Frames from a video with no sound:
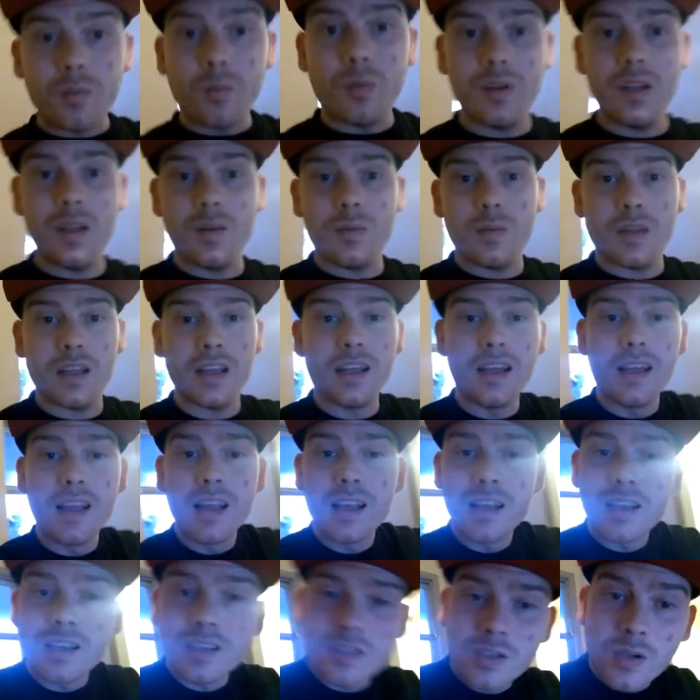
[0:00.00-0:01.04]
Believe me.
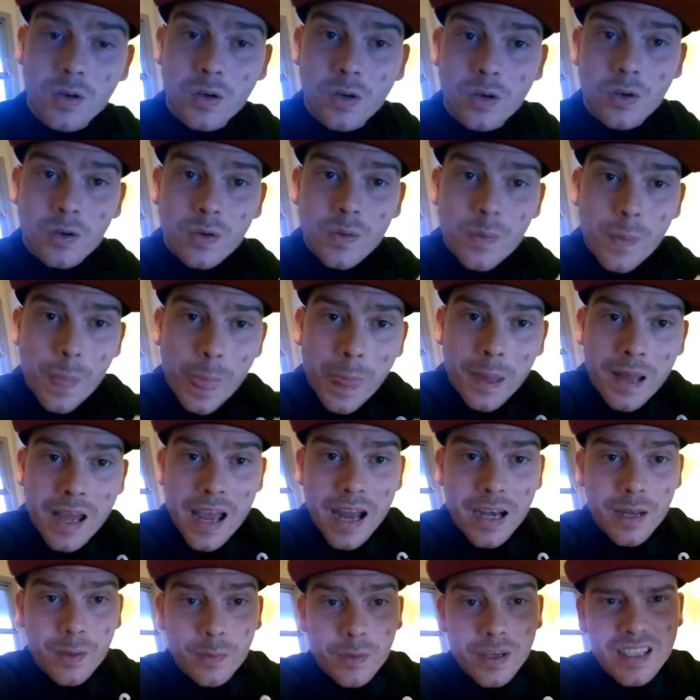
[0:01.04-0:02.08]
So,
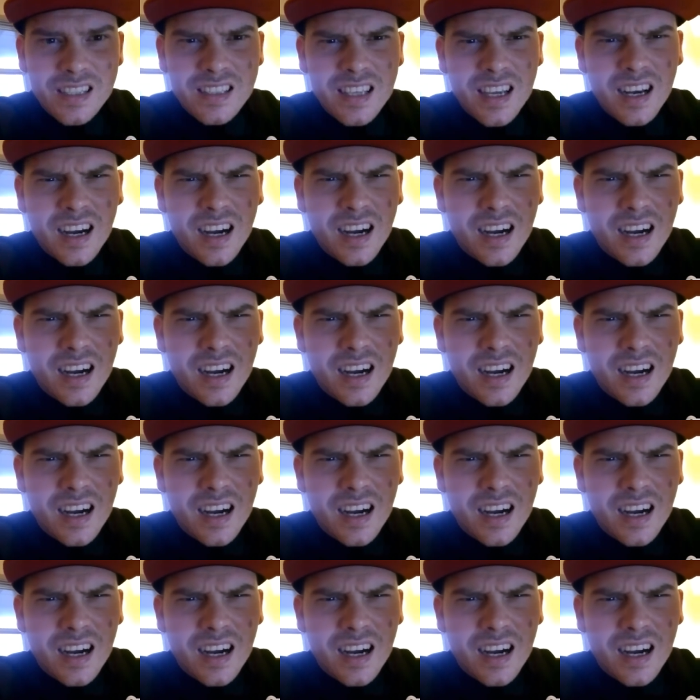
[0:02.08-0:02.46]
anyways,